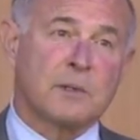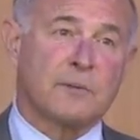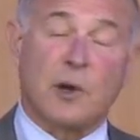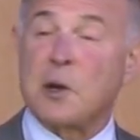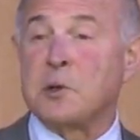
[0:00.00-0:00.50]

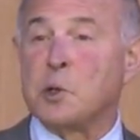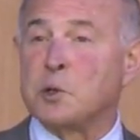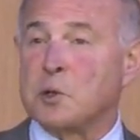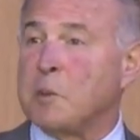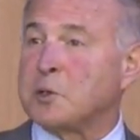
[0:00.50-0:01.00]
Very
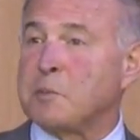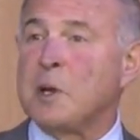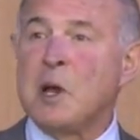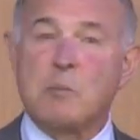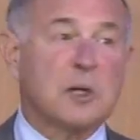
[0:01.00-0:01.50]
unusual. Most,
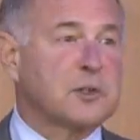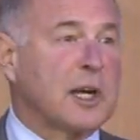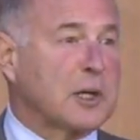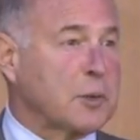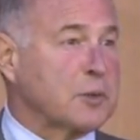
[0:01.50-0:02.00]
most
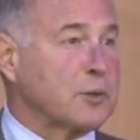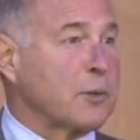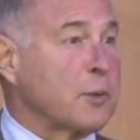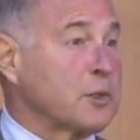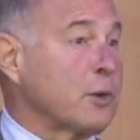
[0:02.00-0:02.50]
delegates
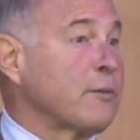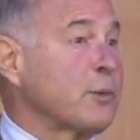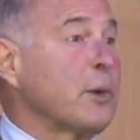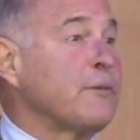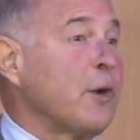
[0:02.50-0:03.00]
would serve
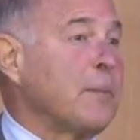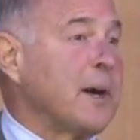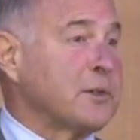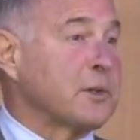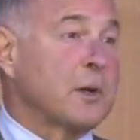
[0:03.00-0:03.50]
three or four
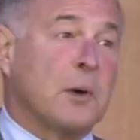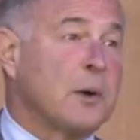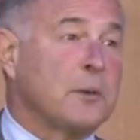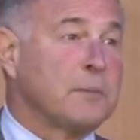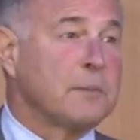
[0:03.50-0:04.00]
months and go
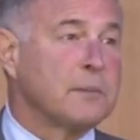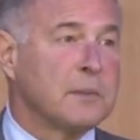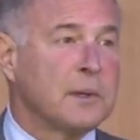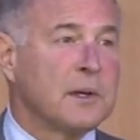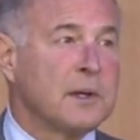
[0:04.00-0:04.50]
home.
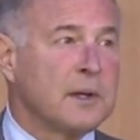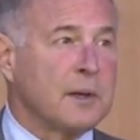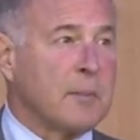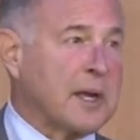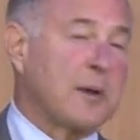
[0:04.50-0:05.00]

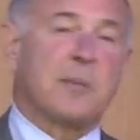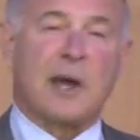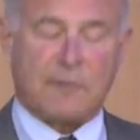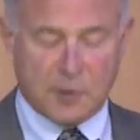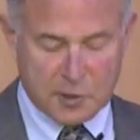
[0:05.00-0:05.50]
Uh, might come
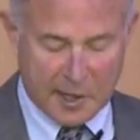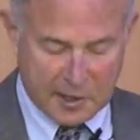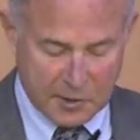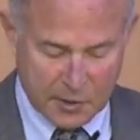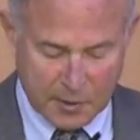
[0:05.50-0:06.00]
back for a
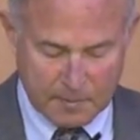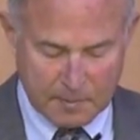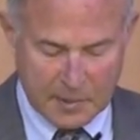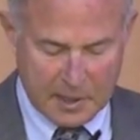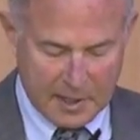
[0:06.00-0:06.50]
second term.
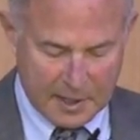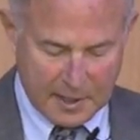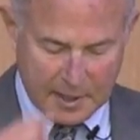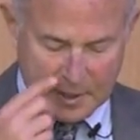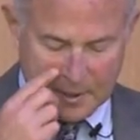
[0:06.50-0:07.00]

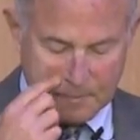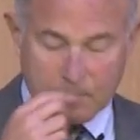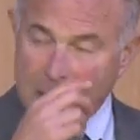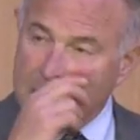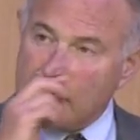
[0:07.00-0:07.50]
Um,
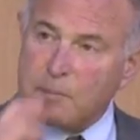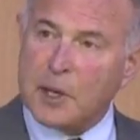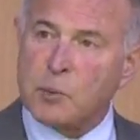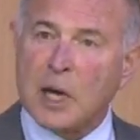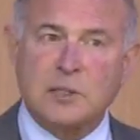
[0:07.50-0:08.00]

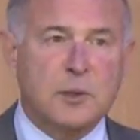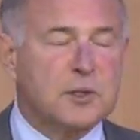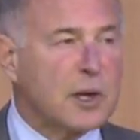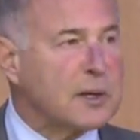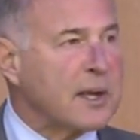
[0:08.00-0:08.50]
but while he
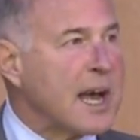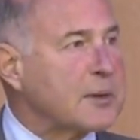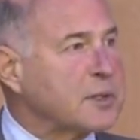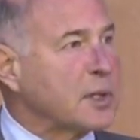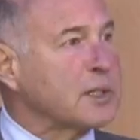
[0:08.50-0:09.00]
was there in
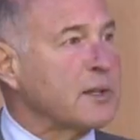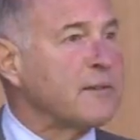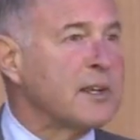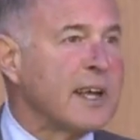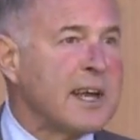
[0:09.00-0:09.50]
Congress in the early
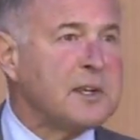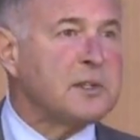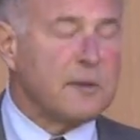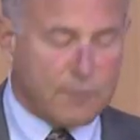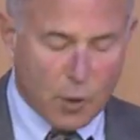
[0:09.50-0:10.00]
seventeen
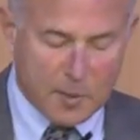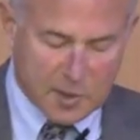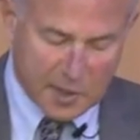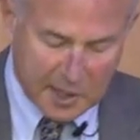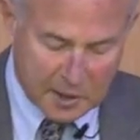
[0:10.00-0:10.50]
eighties, he formed a
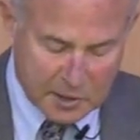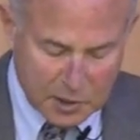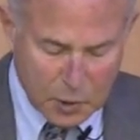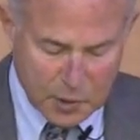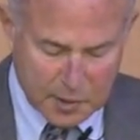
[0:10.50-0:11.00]
set of
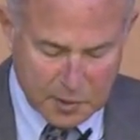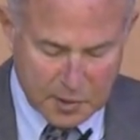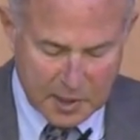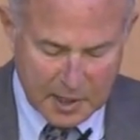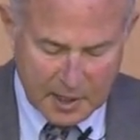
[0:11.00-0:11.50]
conclusions
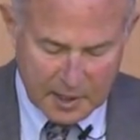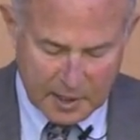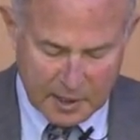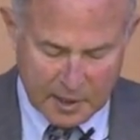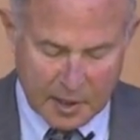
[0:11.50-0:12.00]

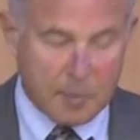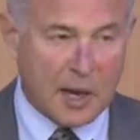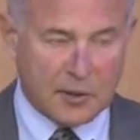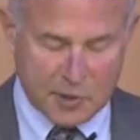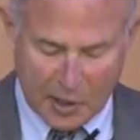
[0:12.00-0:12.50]
Uh,
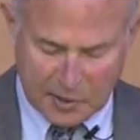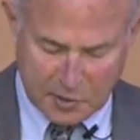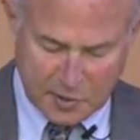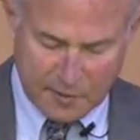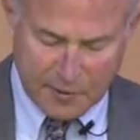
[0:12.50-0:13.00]
about the
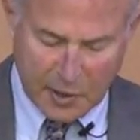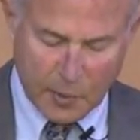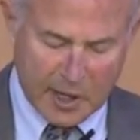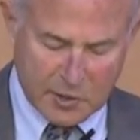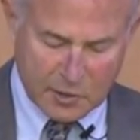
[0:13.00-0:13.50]
Articles of
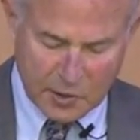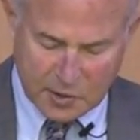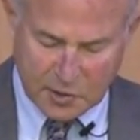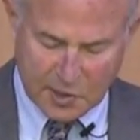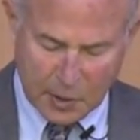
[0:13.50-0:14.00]
Confederation
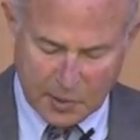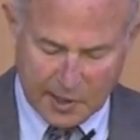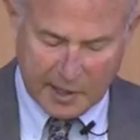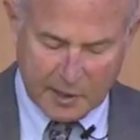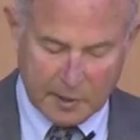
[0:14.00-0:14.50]
just as they were
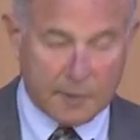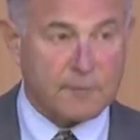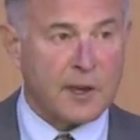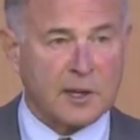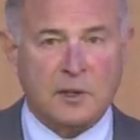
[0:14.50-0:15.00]
taking
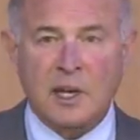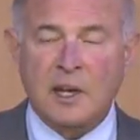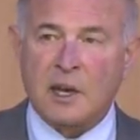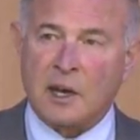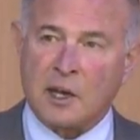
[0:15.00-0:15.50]
effect.
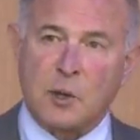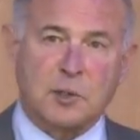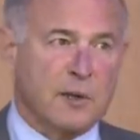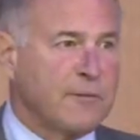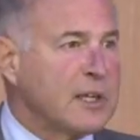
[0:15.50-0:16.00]
Uh, he
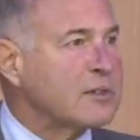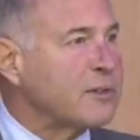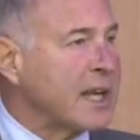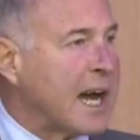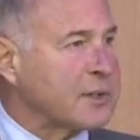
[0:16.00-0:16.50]
was convinced
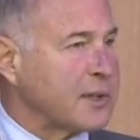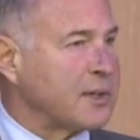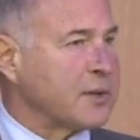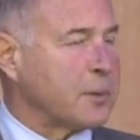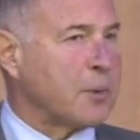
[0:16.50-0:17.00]
from the outset
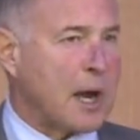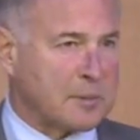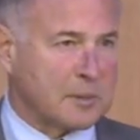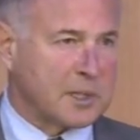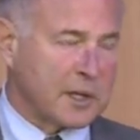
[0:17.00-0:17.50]
that they're
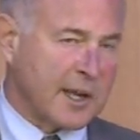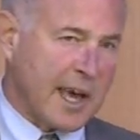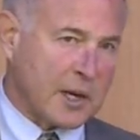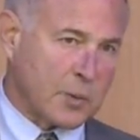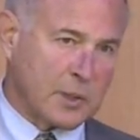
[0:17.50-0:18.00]
probably
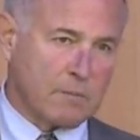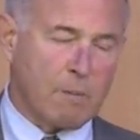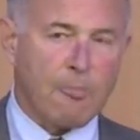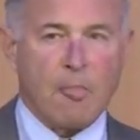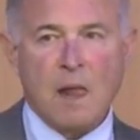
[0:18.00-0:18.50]
inadequate.
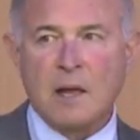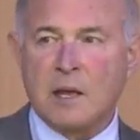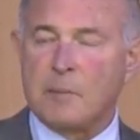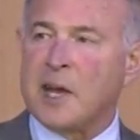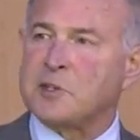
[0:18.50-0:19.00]

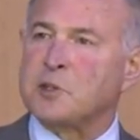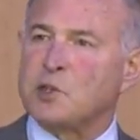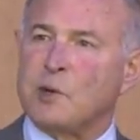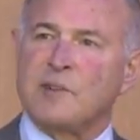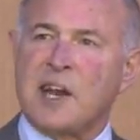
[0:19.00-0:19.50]
And Madison
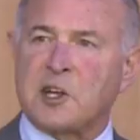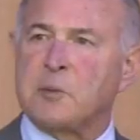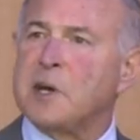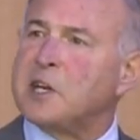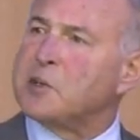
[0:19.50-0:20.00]
served on a
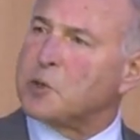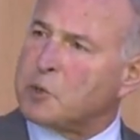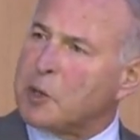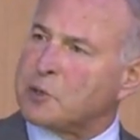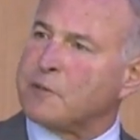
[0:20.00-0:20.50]
committee that was
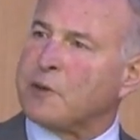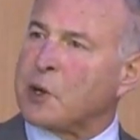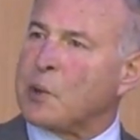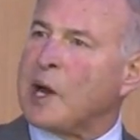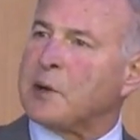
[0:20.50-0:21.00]
supposed to
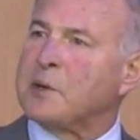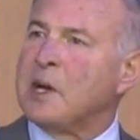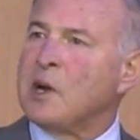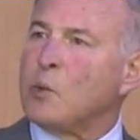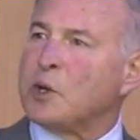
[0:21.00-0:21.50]
figure out
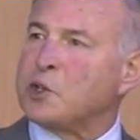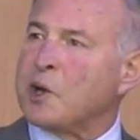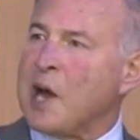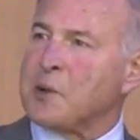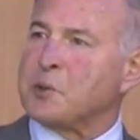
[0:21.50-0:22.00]
what should
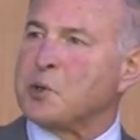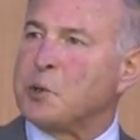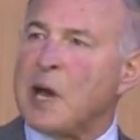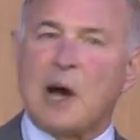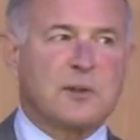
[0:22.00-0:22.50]
Congress do
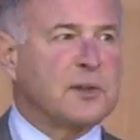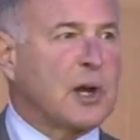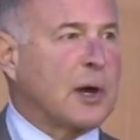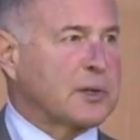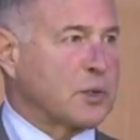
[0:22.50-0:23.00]
now that
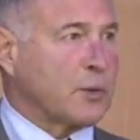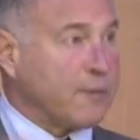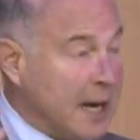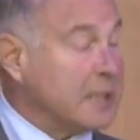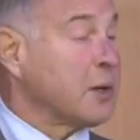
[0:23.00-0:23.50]
the Articles
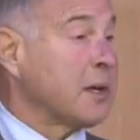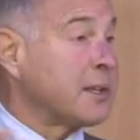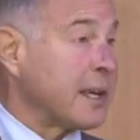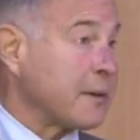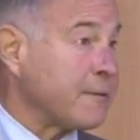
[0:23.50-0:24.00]
were finally going
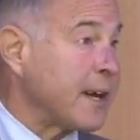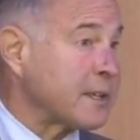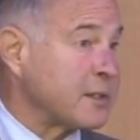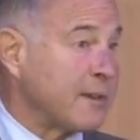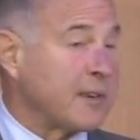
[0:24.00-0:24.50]
to take
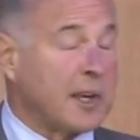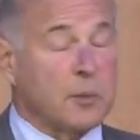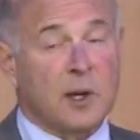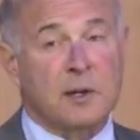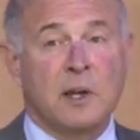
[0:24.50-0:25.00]
effect in seventeen
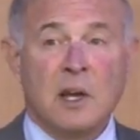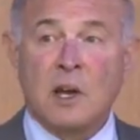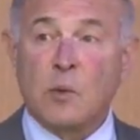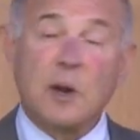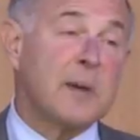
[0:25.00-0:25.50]
eighty-one.
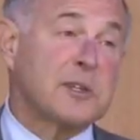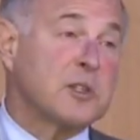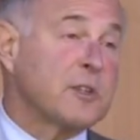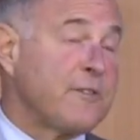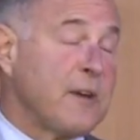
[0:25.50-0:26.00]
One of
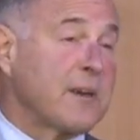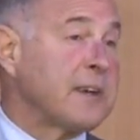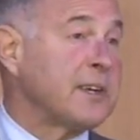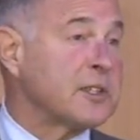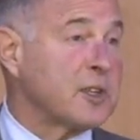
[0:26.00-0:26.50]
Madison's favorite
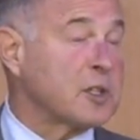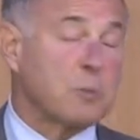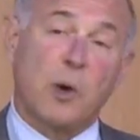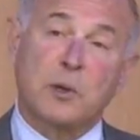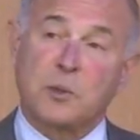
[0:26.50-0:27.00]
ideas at this
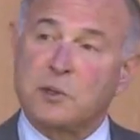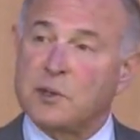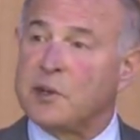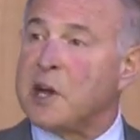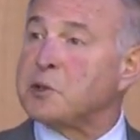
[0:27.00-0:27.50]
point was
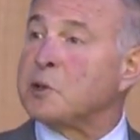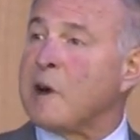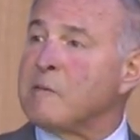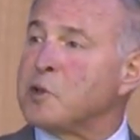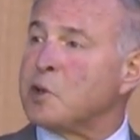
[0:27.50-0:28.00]
the national
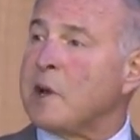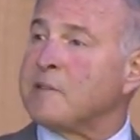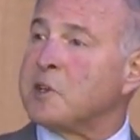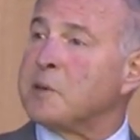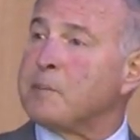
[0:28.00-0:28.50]
government should
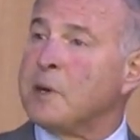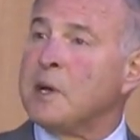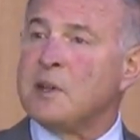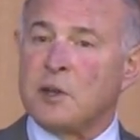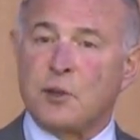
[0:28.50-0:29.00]
have the,
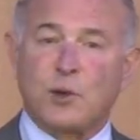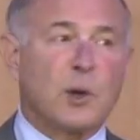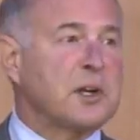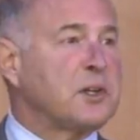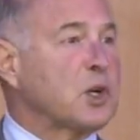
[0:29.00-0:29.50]
the
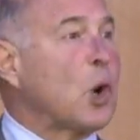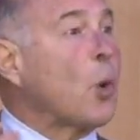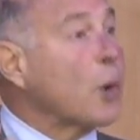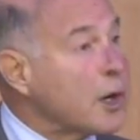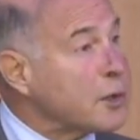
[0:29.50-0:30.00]
authority to
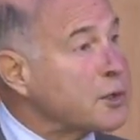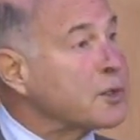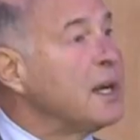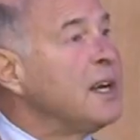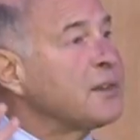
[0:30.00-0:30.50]

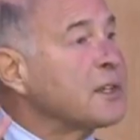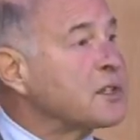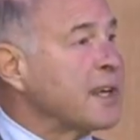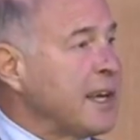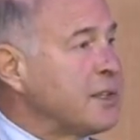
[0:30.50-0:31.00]
coerce the
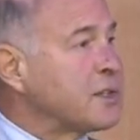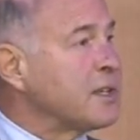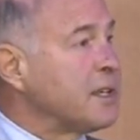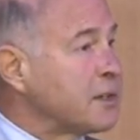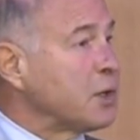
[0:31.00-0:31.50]

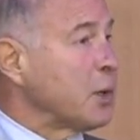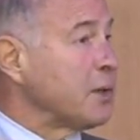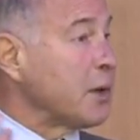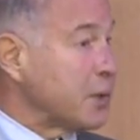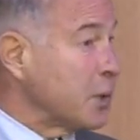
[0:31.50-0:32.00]
states into
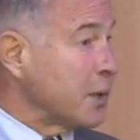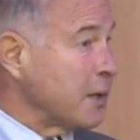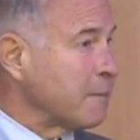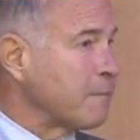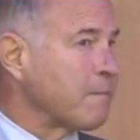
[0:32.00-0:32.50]
doing their duty.
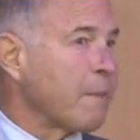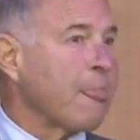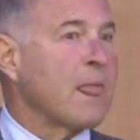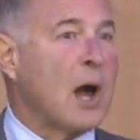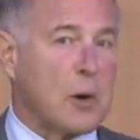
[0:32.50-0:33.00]

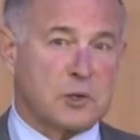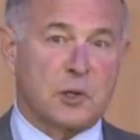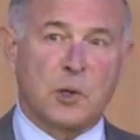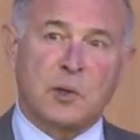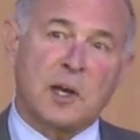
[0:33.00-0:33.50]
How would you
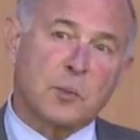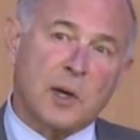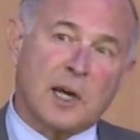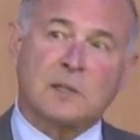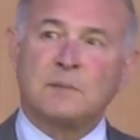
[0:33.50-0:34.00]
do that?
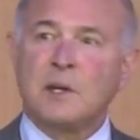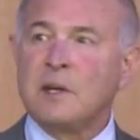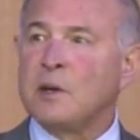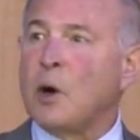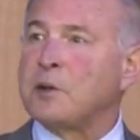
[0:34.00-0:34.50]
Well,
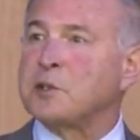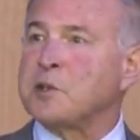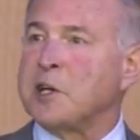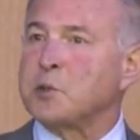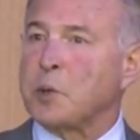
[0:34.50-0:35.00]
all the
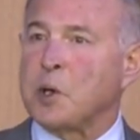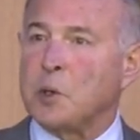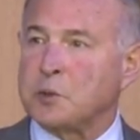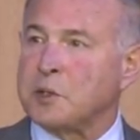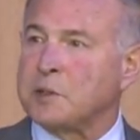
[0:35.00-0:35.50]
states were
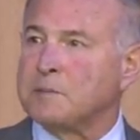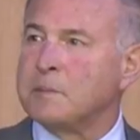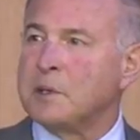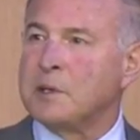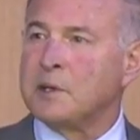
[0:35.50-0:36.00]
coastal.
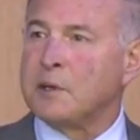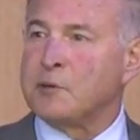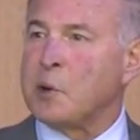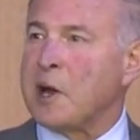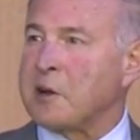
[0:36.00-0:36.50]
If
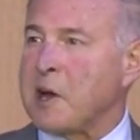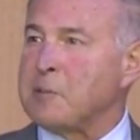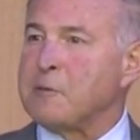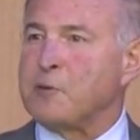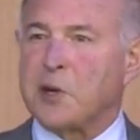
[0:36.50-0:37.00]
you had a
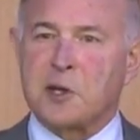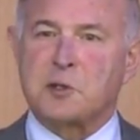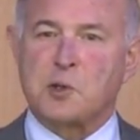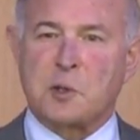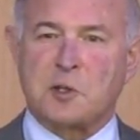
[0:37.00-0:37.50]
couple
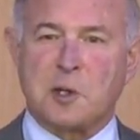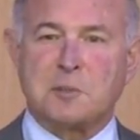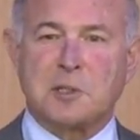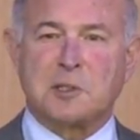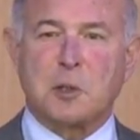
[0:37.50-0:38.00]
frigates, you could
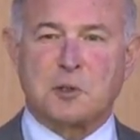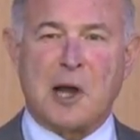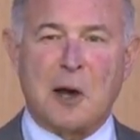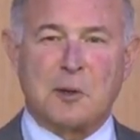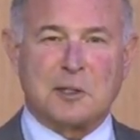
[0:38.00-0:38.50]
simply close
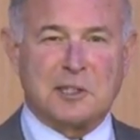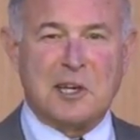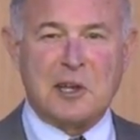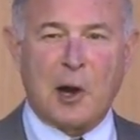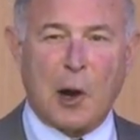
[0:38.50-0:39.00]
down their
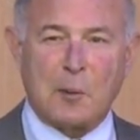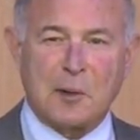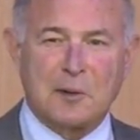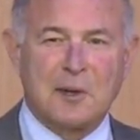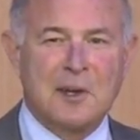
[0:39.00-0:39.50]
leading harbor